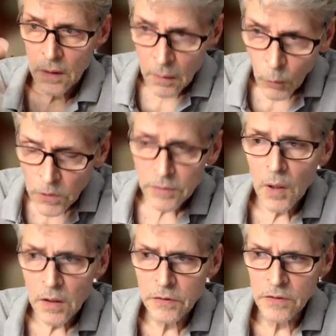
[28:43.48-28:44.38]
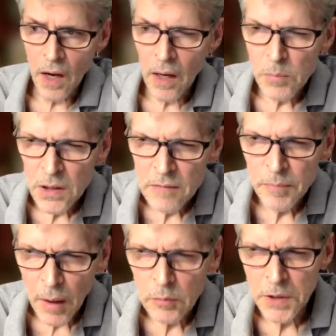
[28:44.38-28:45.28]
Words and Monsters, I believe
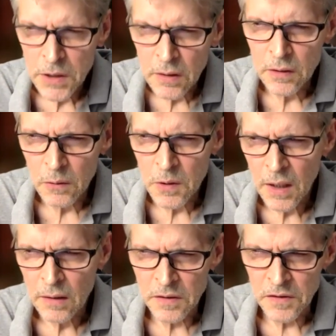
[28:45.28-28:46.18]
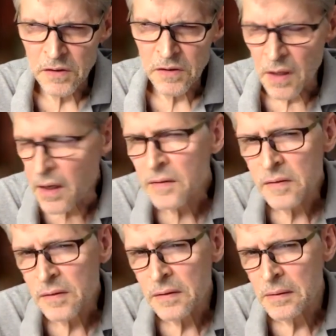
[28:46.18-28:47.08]
probably could go down to
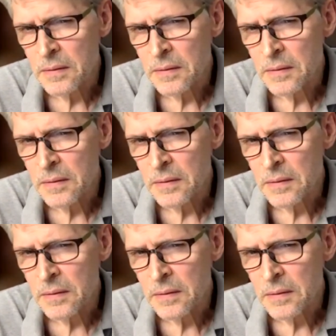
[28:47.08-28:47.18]
6,